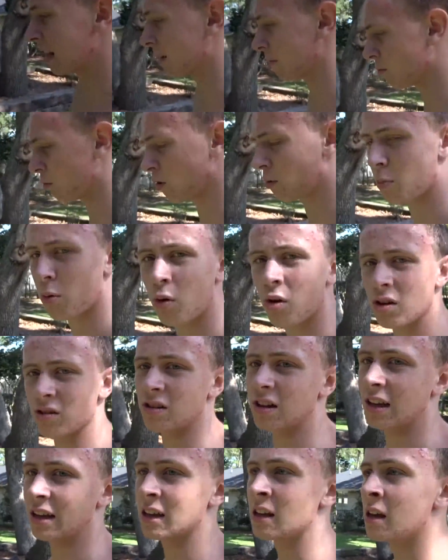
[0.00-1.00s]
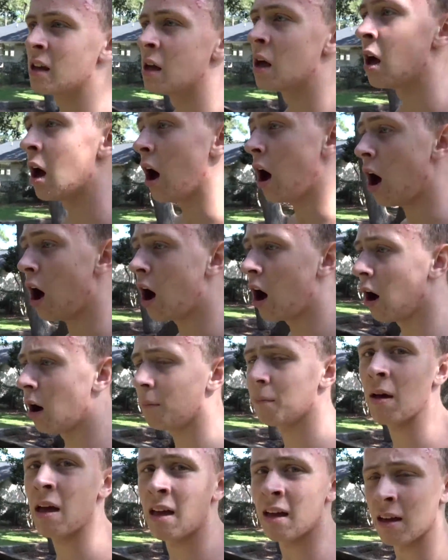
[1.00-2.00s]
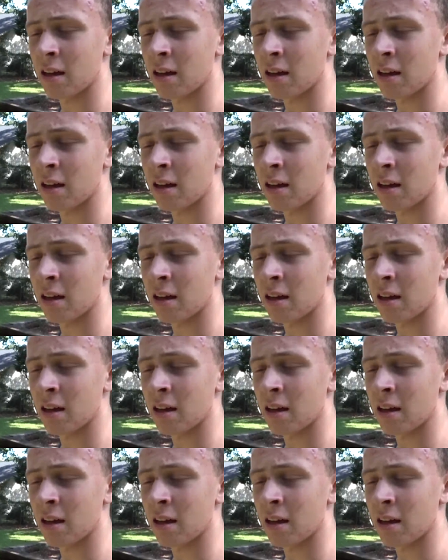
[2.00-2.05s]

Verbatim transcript: it, more importantly. Um,